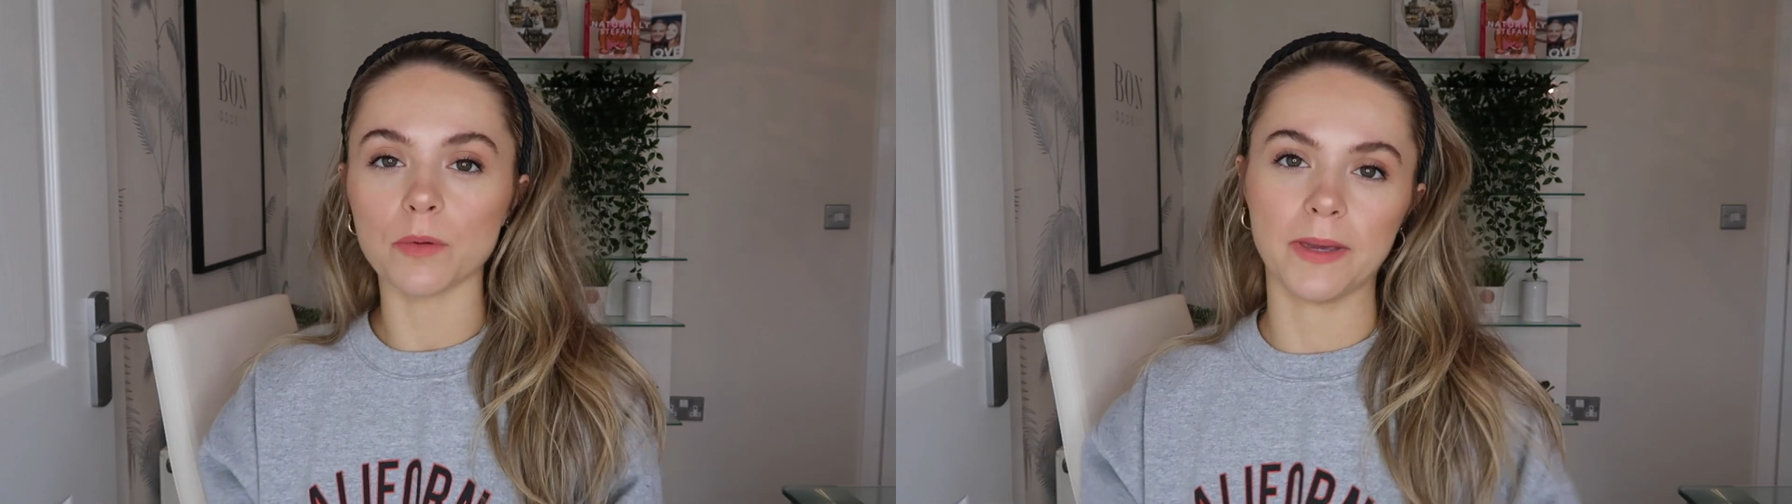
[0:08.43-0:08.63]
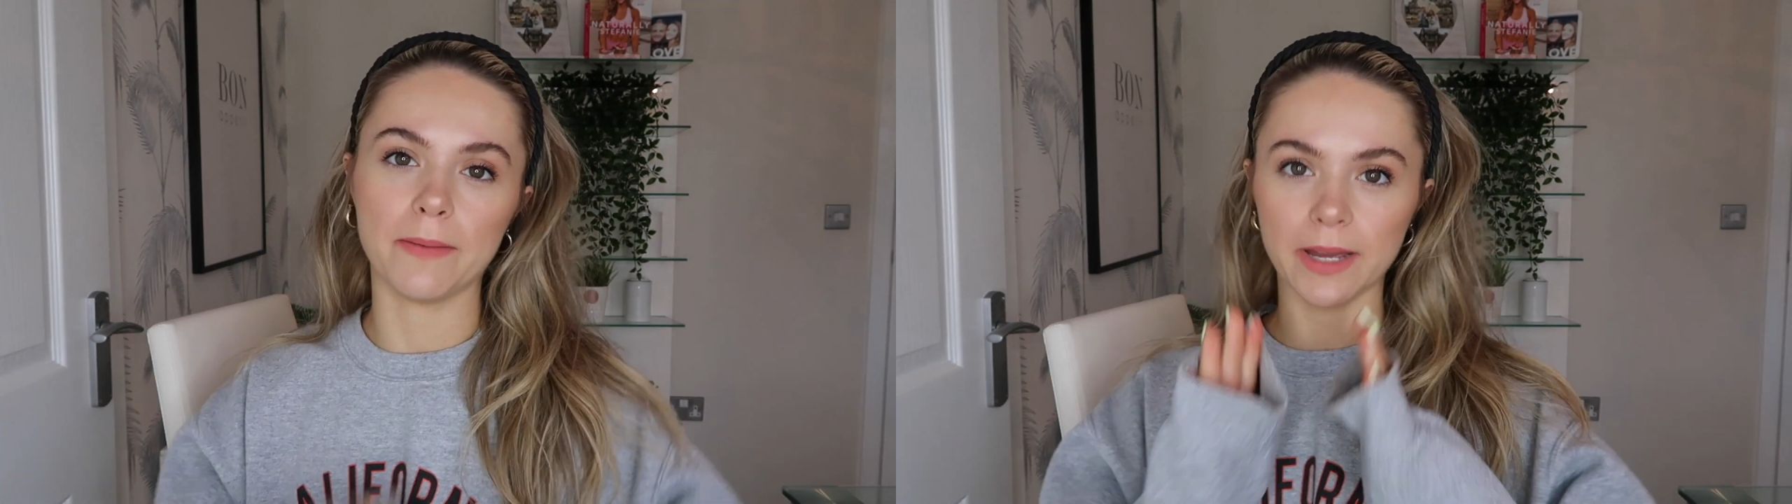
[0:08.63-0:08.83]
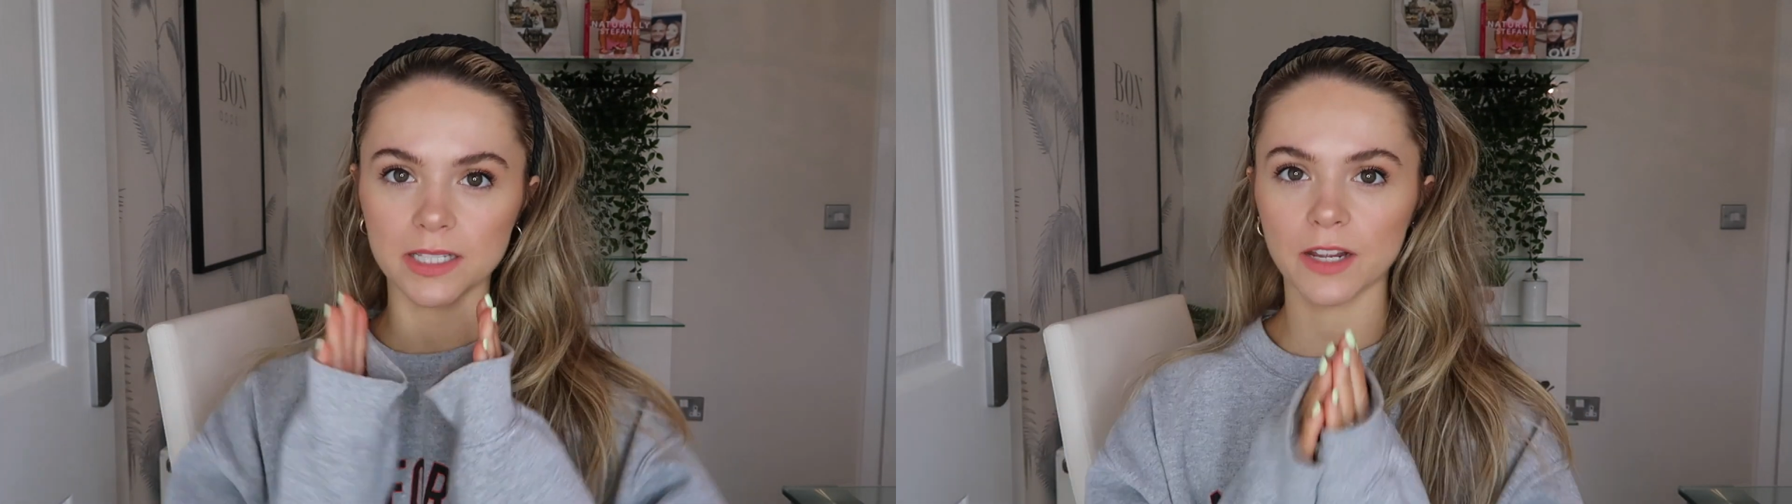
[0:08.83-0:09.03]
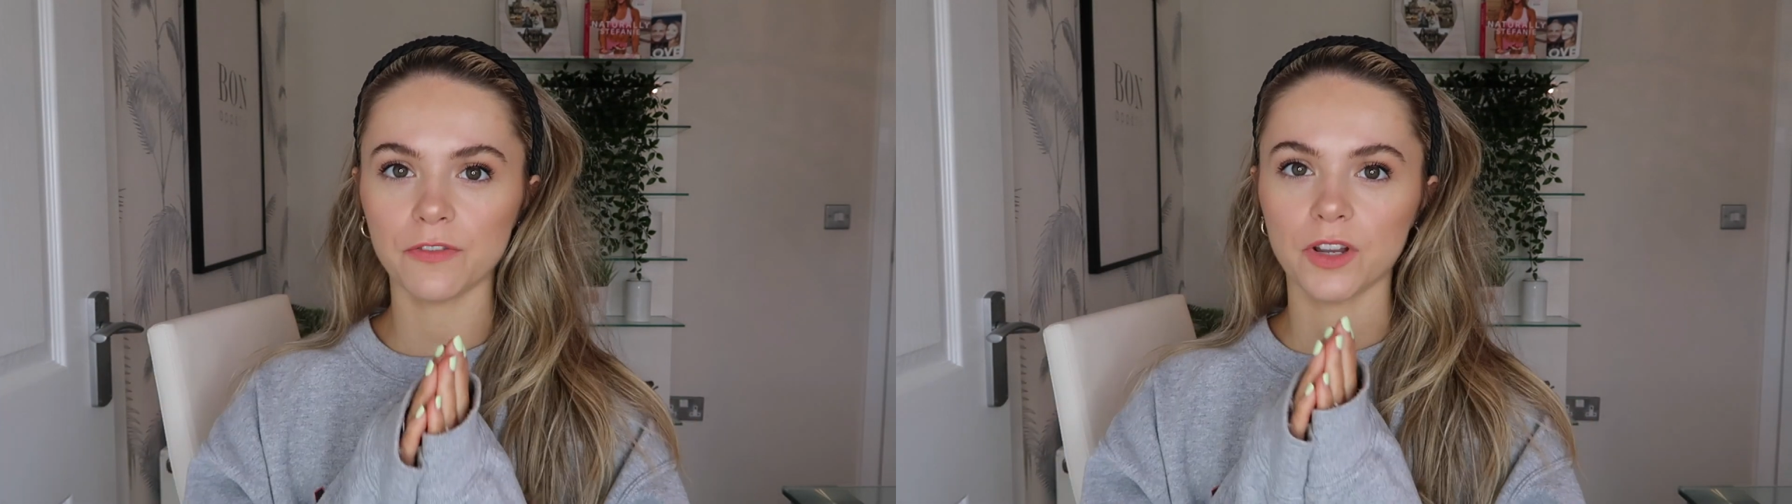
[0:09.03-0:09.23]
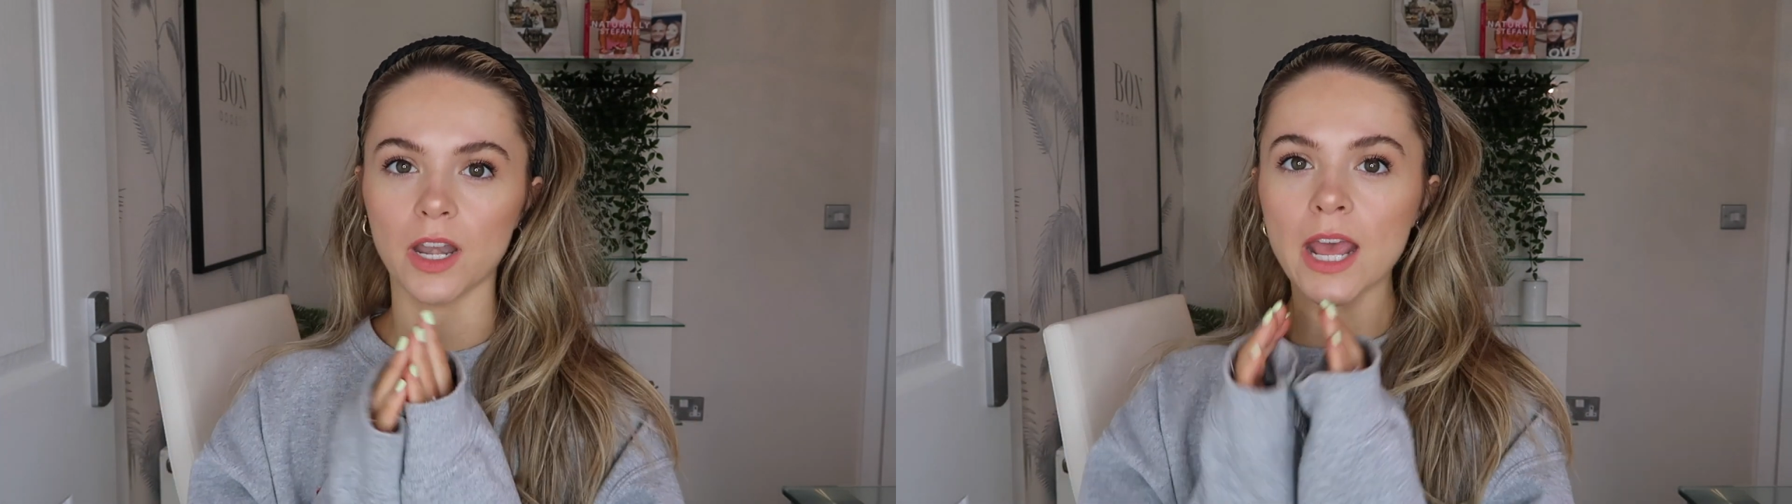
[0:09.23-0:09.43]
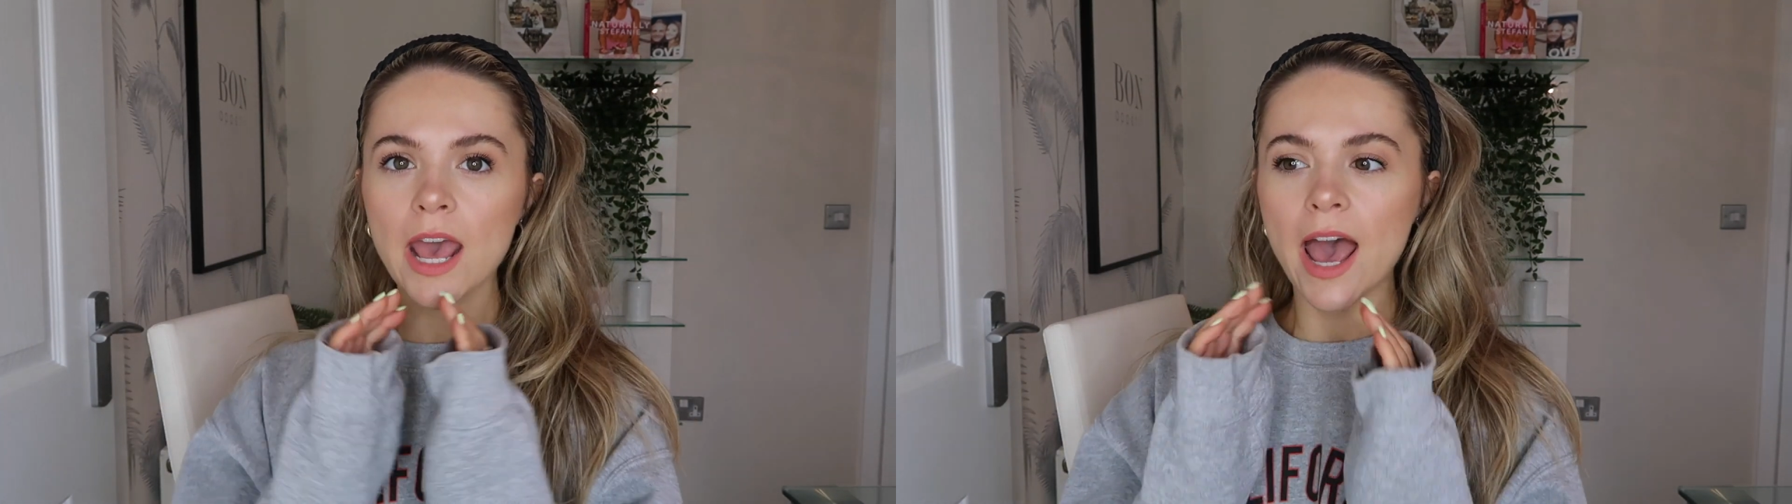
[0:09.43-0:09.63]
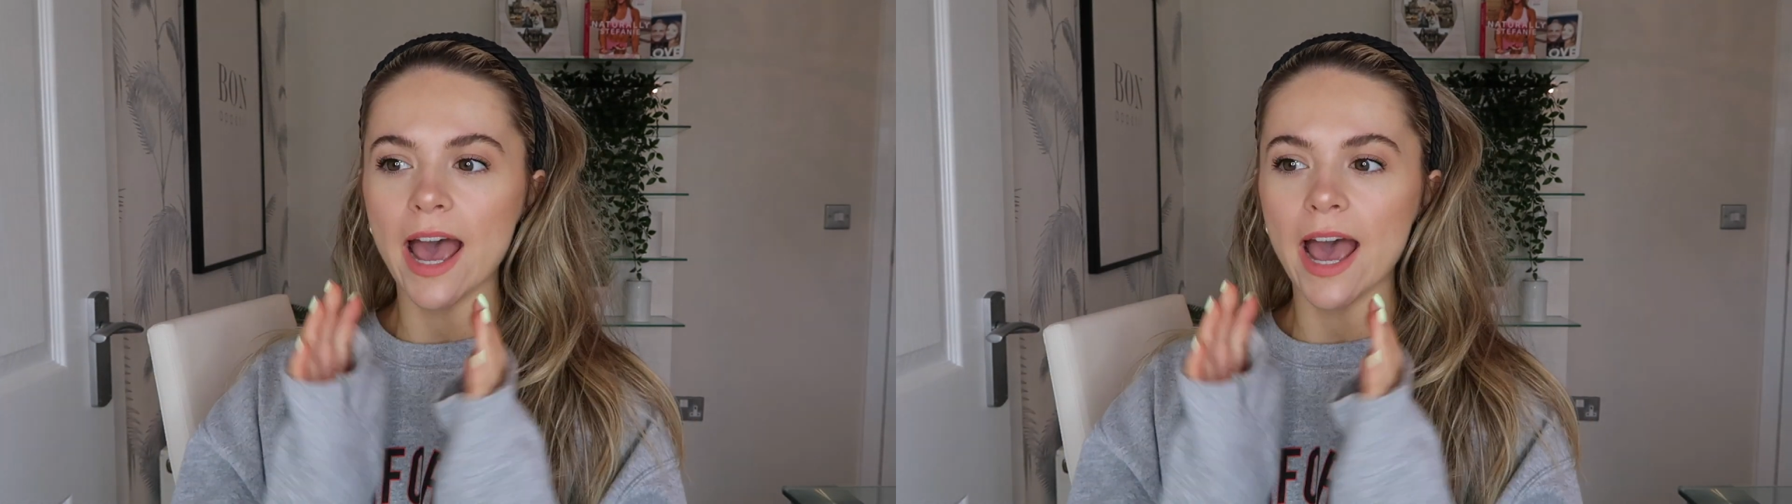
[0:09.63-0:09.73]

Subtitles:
would be a bit different